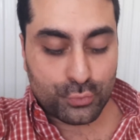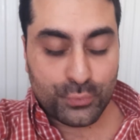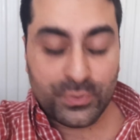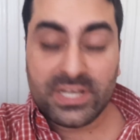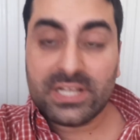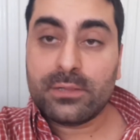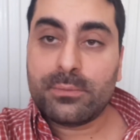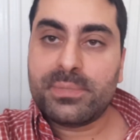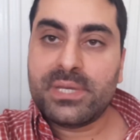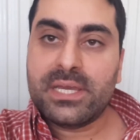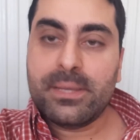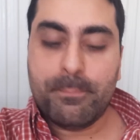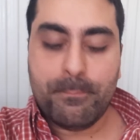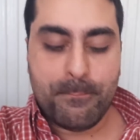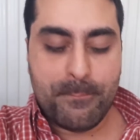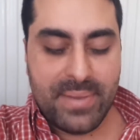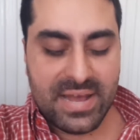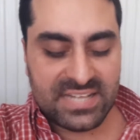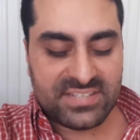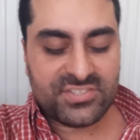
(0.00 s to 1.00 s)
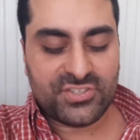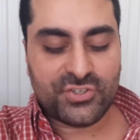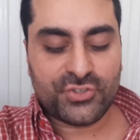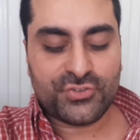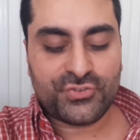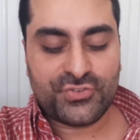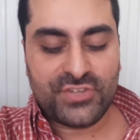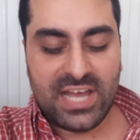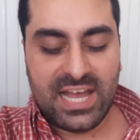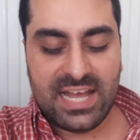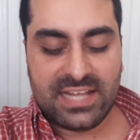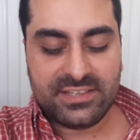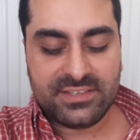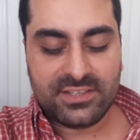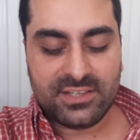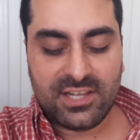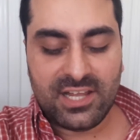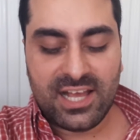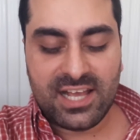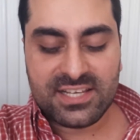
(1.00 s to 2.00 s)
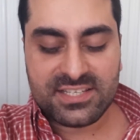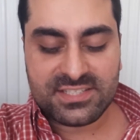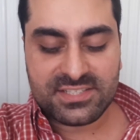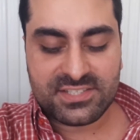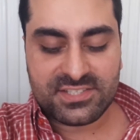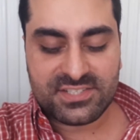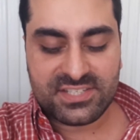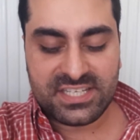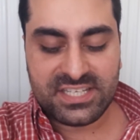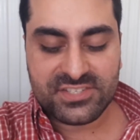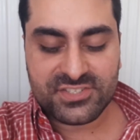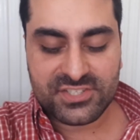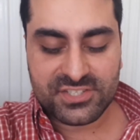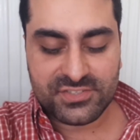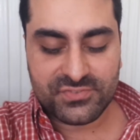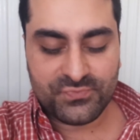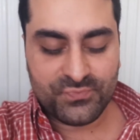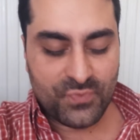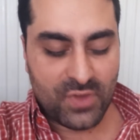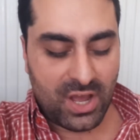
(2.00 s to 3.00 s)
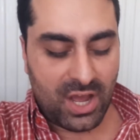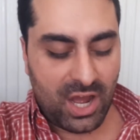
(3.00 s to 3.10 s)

will be better than last season